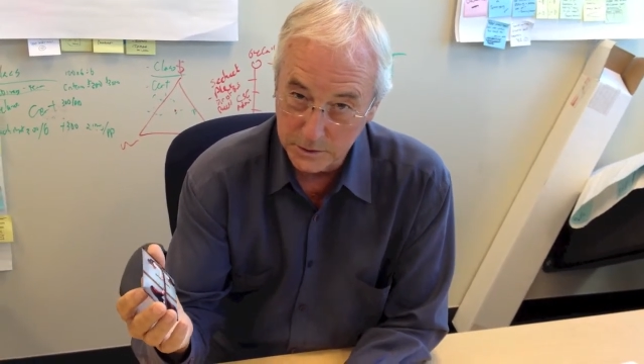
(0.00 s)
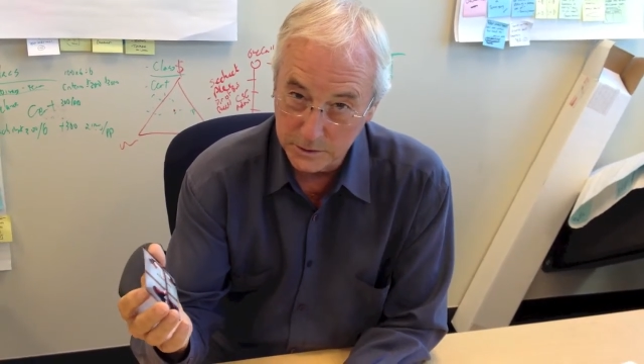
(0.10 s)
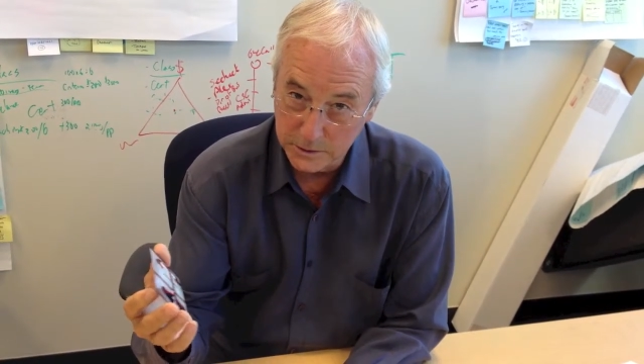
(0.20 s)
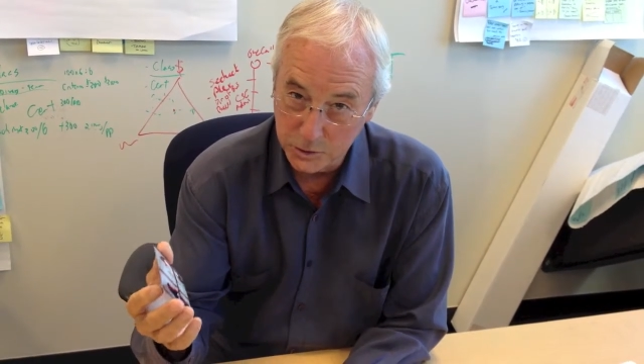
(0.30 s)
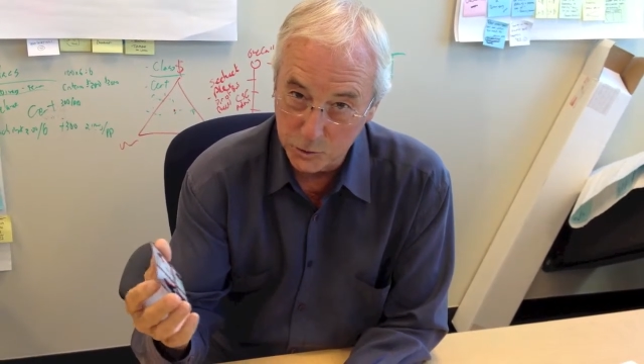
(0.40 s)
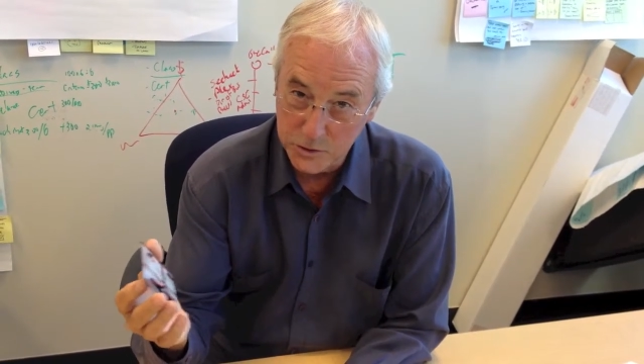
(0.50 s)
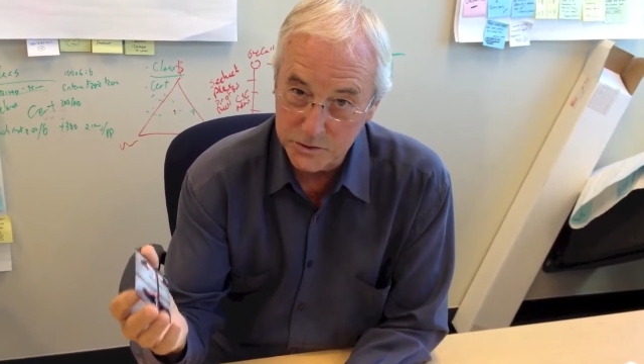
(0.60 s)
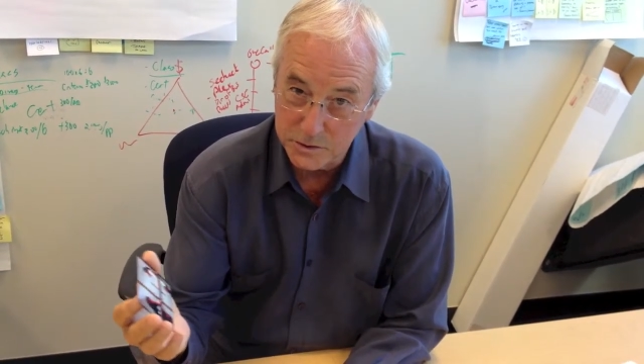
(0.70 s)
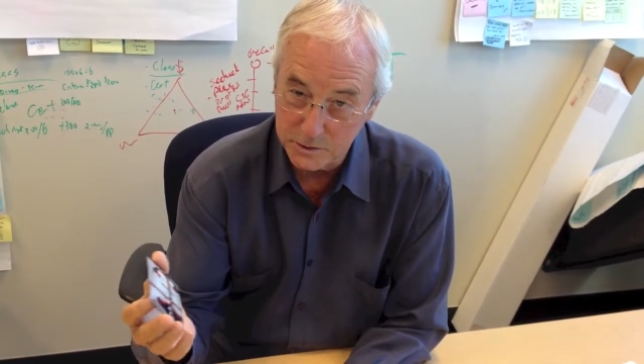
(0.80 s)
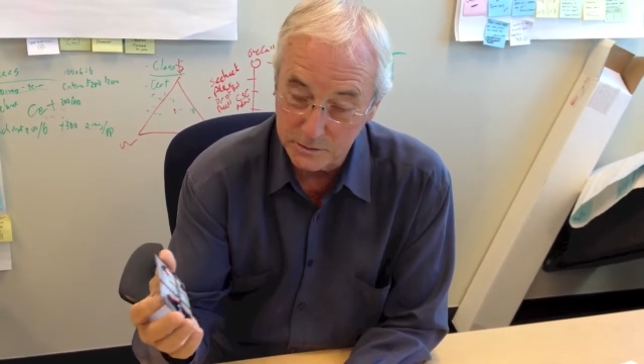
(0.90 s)

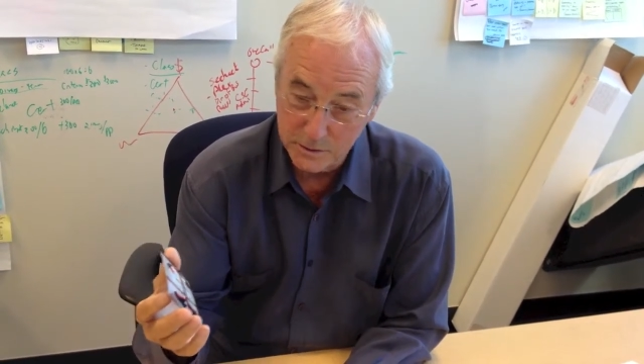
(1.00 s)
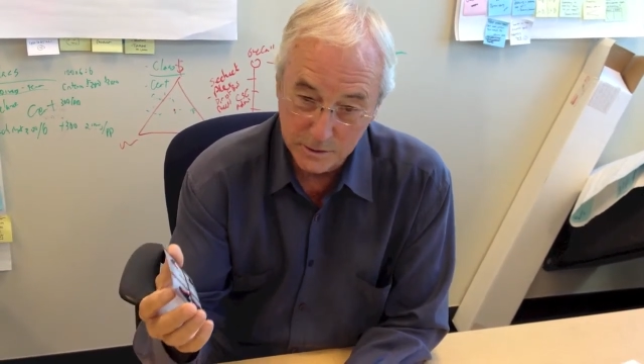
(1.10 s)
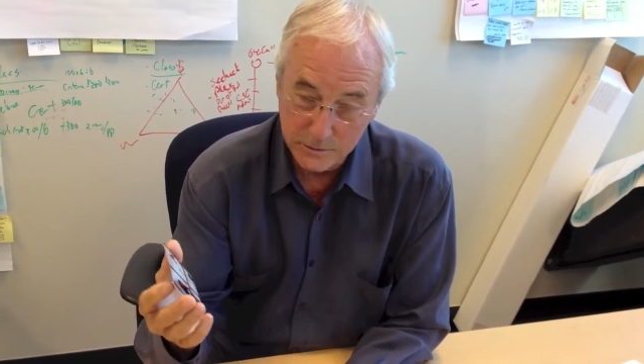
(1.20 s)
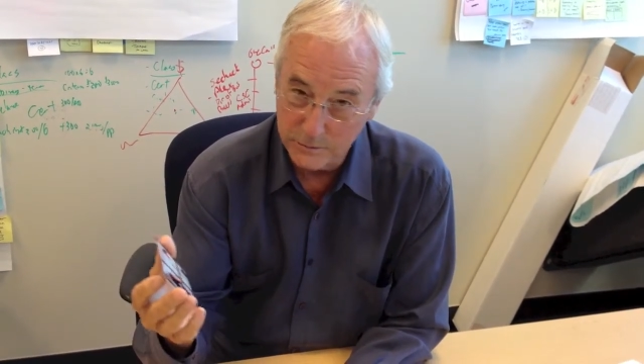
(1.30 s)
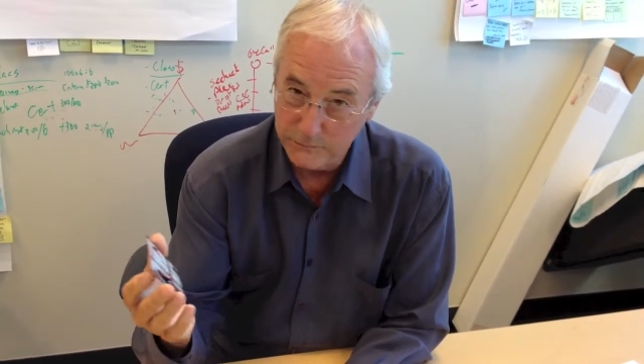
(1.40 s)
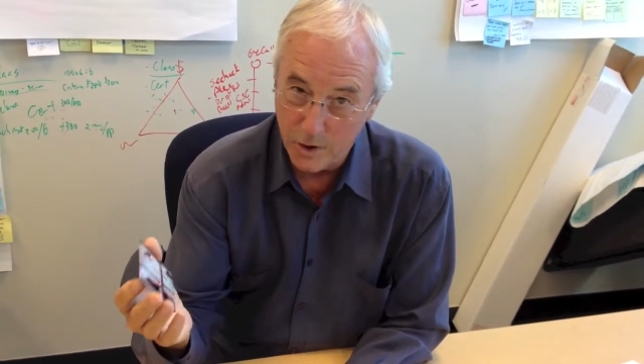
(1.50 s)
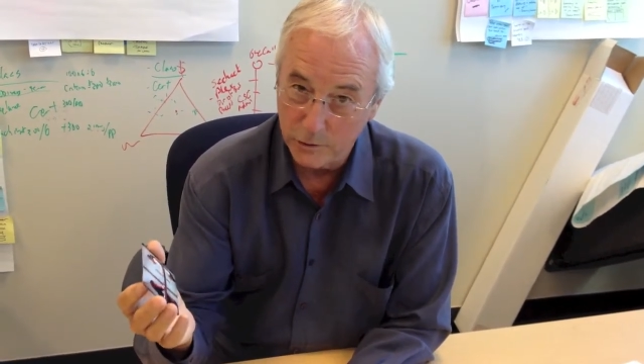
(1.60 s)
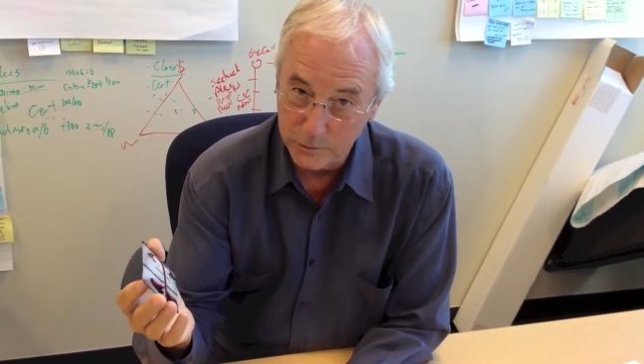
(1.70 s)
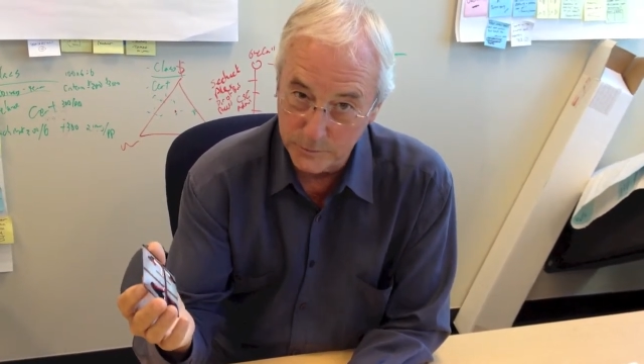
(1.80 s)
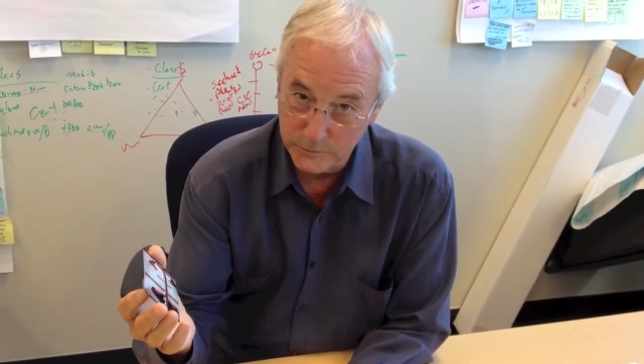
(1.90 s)
increasing the
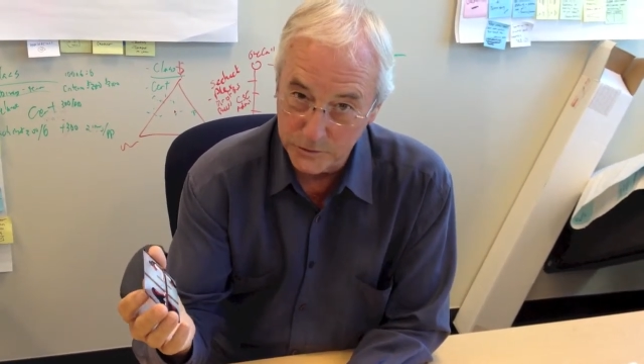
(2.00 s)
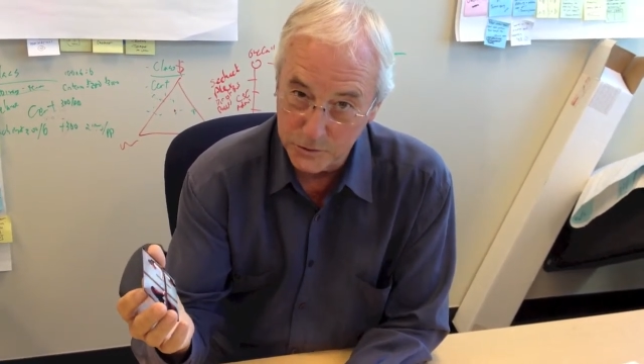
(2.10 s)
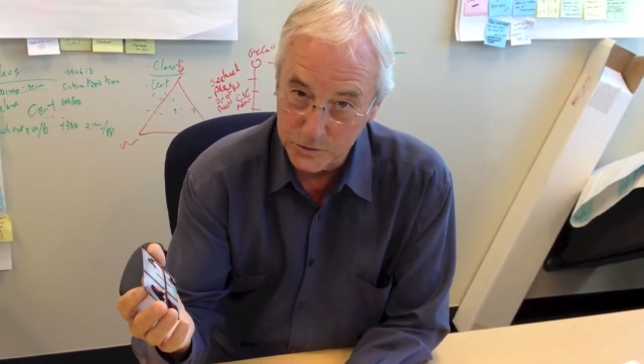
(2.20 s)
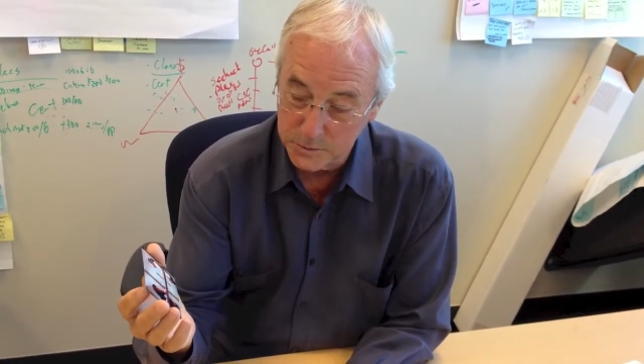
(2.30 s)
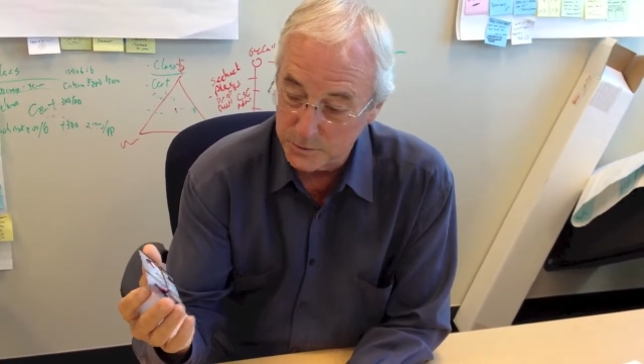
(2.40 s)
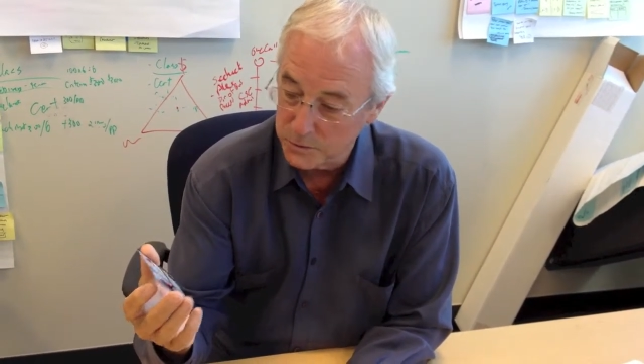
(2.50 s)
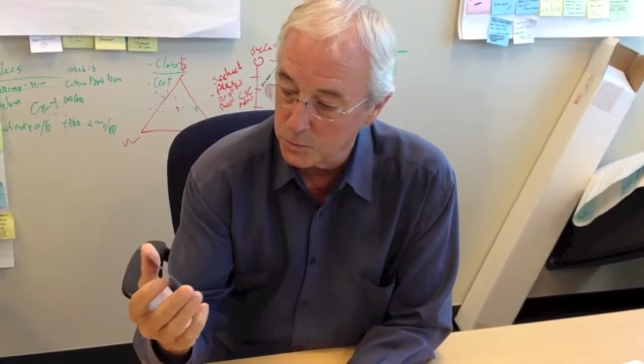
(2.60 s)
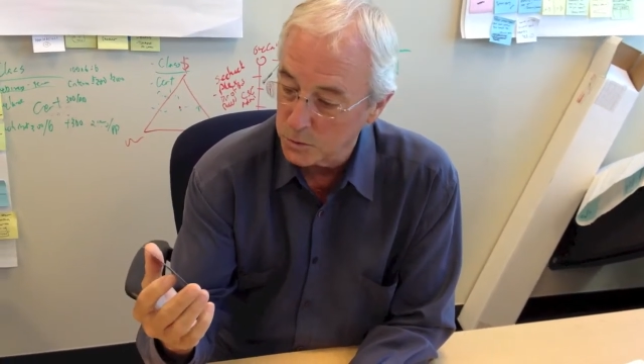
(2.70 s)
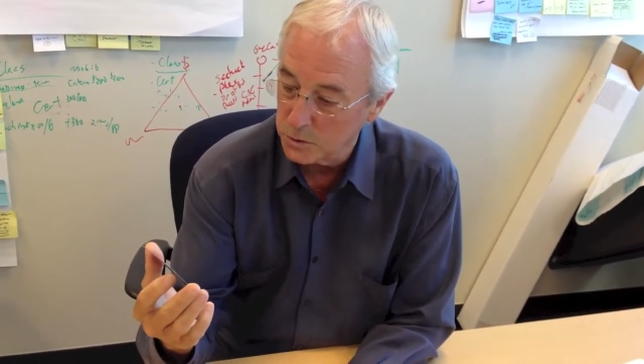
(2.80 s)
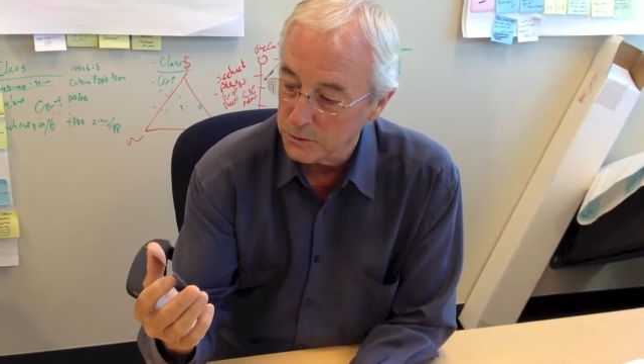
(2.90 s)
volume of leadership in the
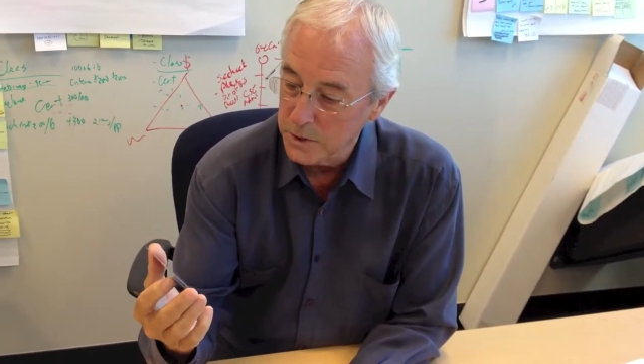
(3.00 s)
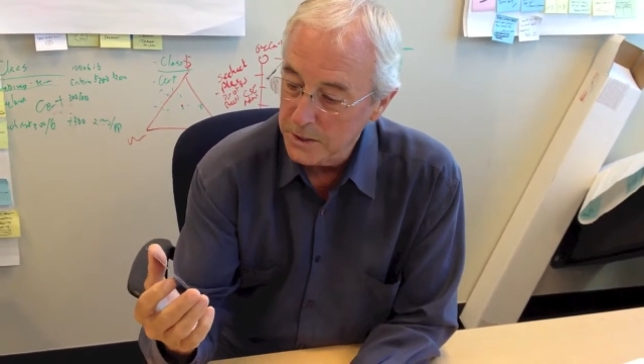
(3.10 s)
world.